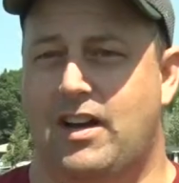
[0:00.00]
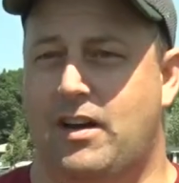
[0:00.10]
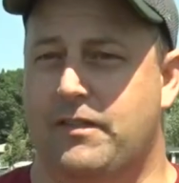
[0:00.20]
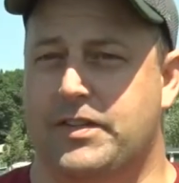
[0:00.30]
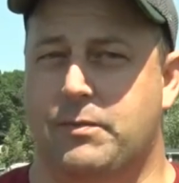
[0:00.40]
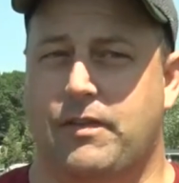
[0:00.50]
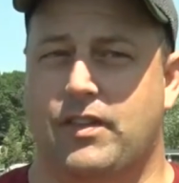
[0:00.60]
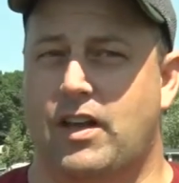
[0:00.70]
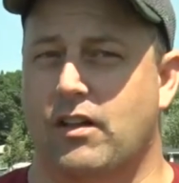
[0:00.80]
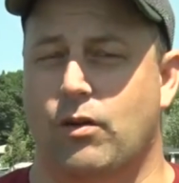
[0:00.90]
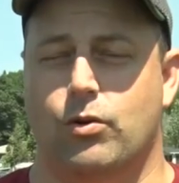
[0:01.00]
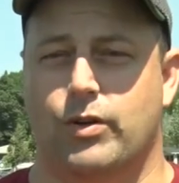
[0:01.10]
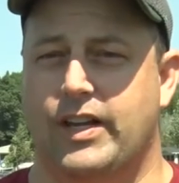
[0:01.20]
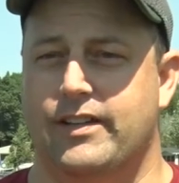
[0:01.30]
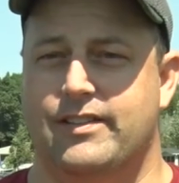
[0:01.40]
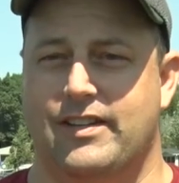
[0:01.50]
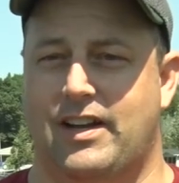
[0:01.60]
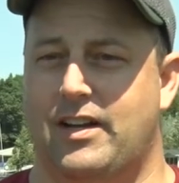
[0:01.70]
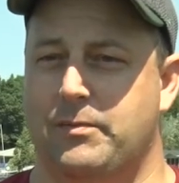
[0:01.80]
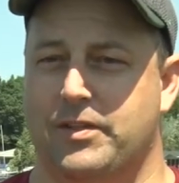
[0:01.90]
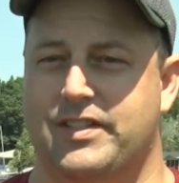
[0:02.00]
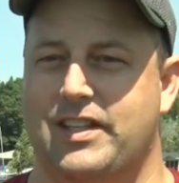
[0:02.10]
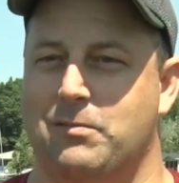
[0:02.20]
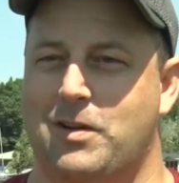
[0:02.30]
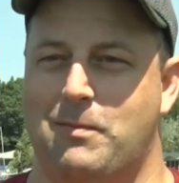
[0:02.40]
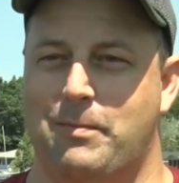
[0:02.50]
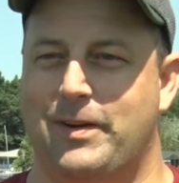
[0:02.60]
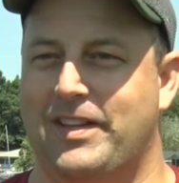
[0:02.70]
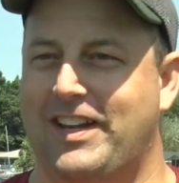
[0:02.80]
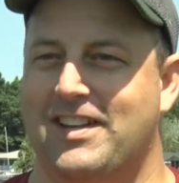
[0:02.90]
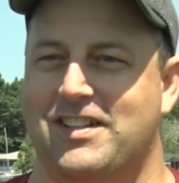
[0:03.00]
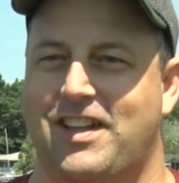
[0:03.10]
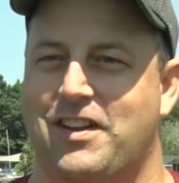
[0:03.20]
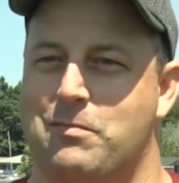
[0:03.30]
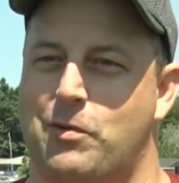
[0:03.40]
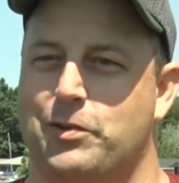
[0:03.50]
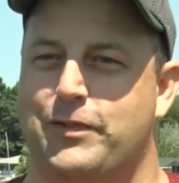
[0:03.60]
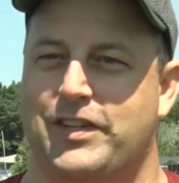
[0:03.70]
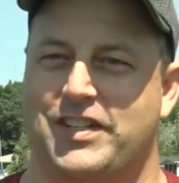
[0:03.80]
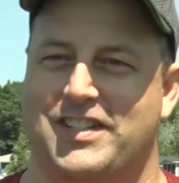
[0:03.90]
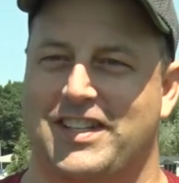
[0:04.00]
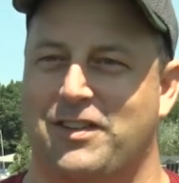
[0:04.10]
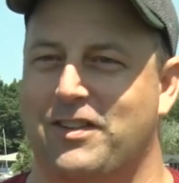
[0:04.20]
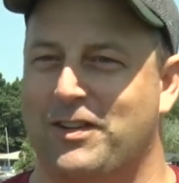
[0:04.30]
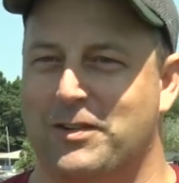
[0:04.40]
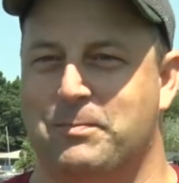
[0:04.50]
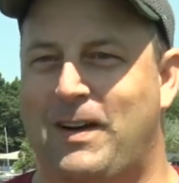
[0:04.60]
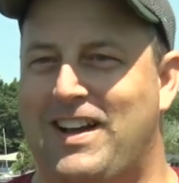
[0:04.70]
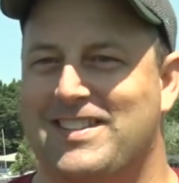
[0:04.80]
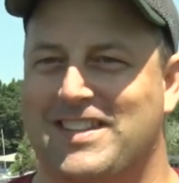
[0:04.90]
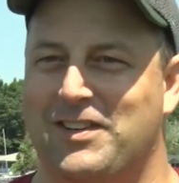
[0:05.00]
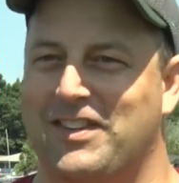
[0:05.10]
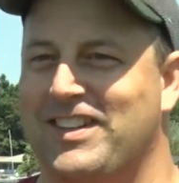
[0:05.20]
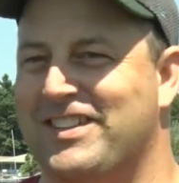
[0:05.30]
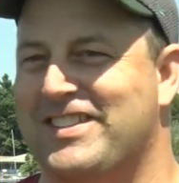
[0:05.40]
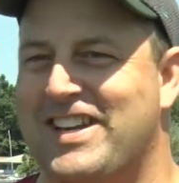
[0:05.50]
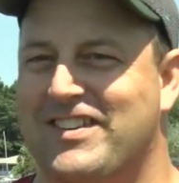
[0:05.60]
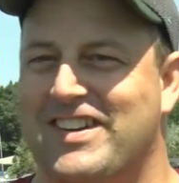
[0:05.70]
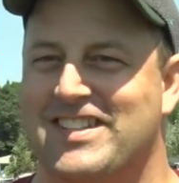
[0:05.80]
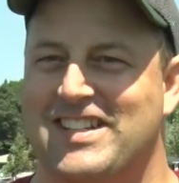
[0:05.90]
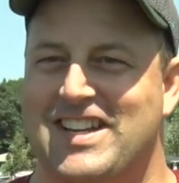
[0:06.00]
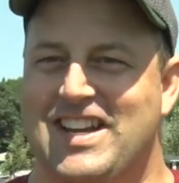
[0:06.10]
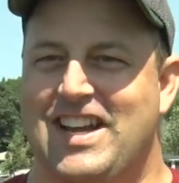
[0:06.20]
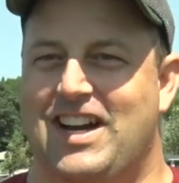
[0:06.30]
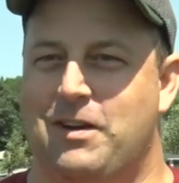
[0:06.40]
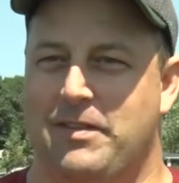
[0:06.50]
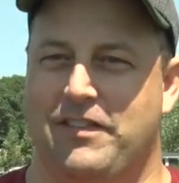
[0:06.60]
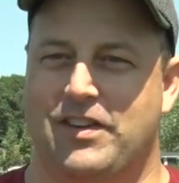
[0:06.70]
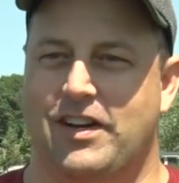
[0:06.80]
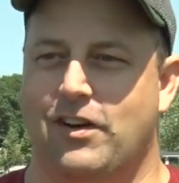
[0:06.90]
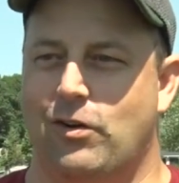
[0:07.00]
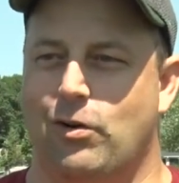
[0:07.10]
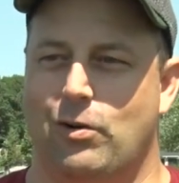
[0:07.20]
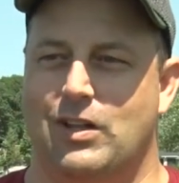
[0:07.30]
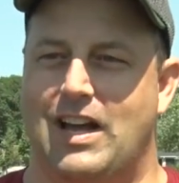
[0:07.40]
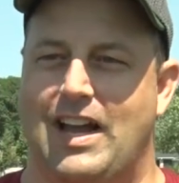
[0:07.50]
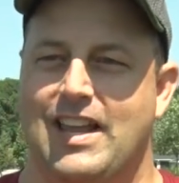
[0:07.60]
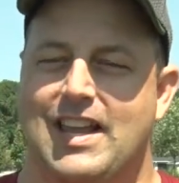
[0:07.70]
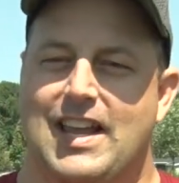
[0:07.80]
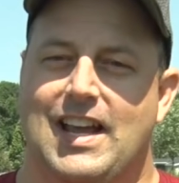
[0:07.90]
Uh, obviously, we have a lot of local kids. Um, you'll see them come up here. They catch a lot of the most fish because they know the little spots, they know the little secrets, um, and they've done it a whole lot.